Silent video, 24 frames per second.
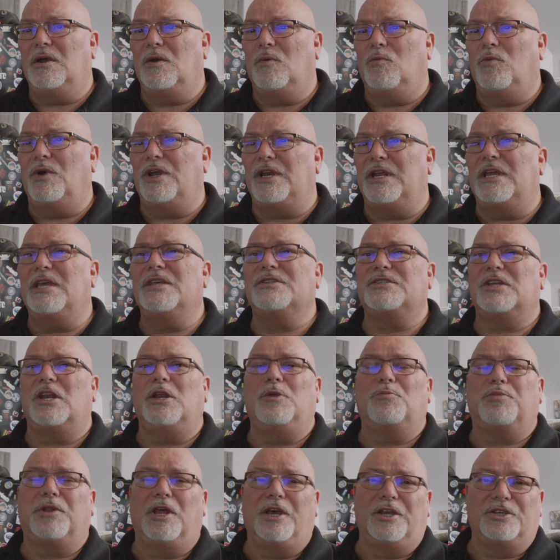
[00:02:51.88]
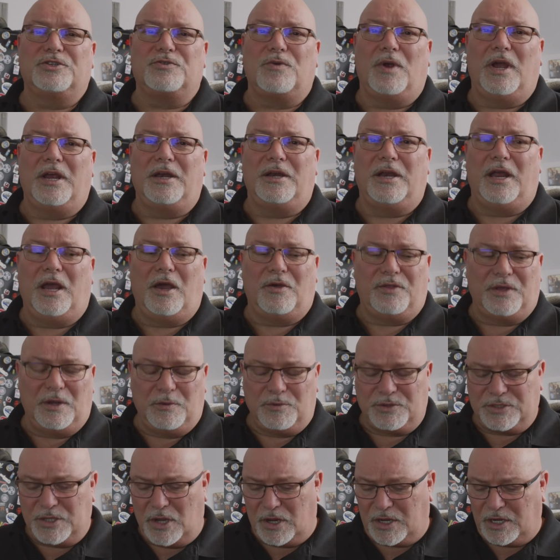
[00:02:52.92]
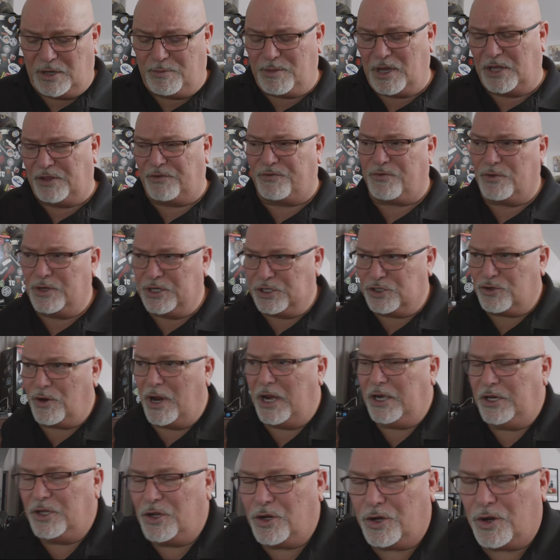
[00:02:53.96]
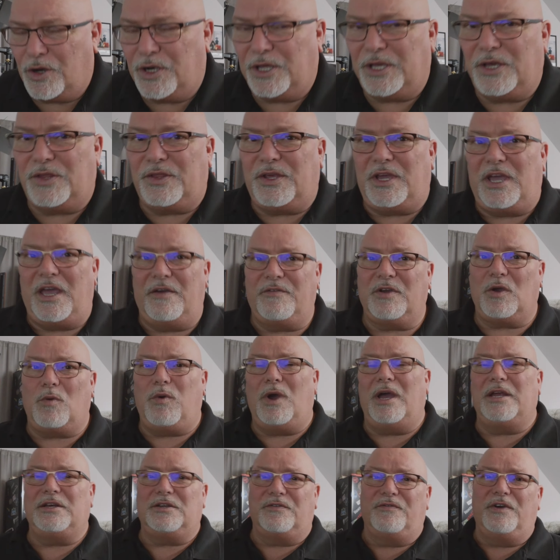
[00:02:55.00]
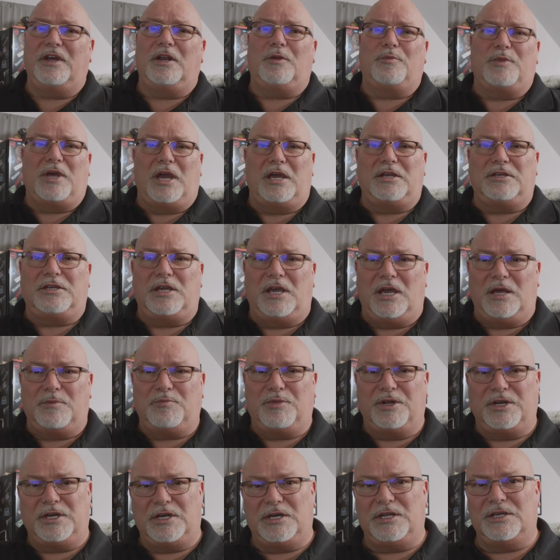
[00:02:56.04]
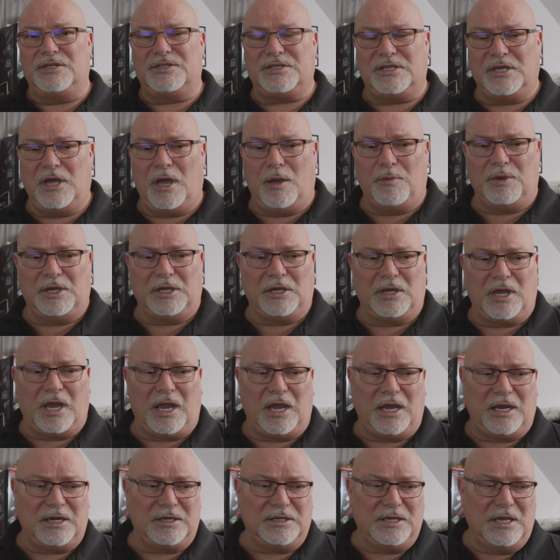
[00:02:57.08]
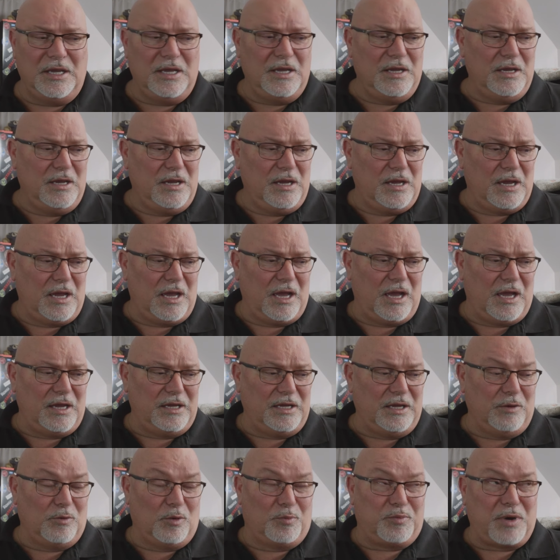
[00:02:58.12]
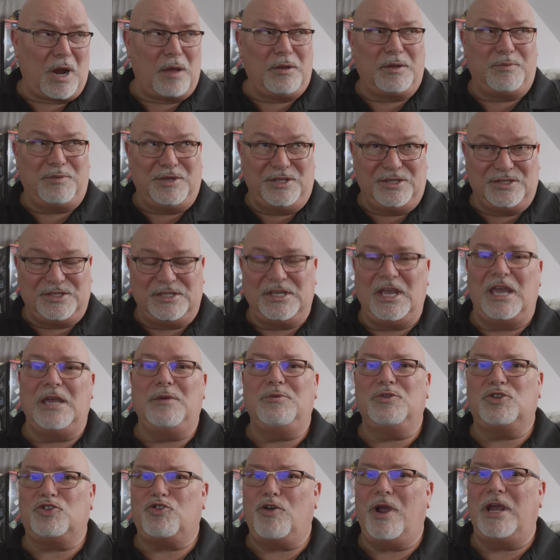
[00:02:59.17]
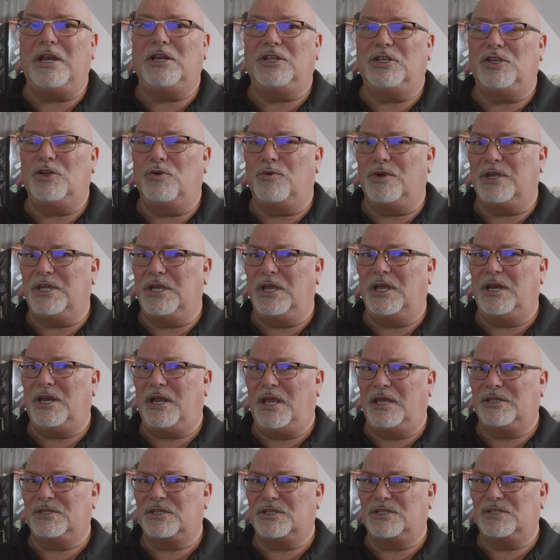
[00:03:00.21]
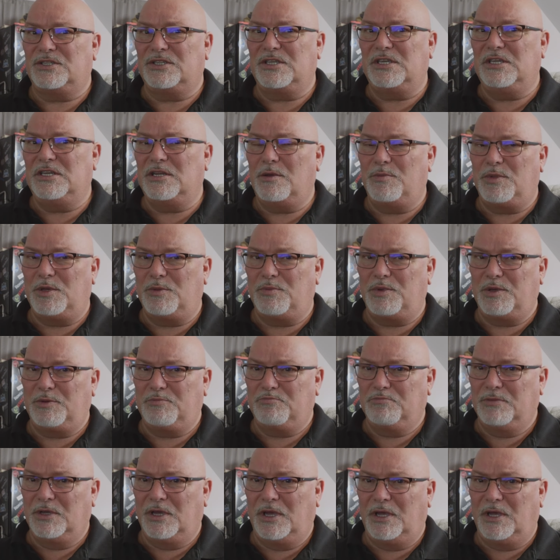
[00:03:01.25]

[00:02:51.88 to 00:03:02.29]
what isn't in place right now, they were talking about the free training you're going to get. They haven't quite developed that yet, but it is coming, and uh, it will probably be the same training you would get as a CWP, uh,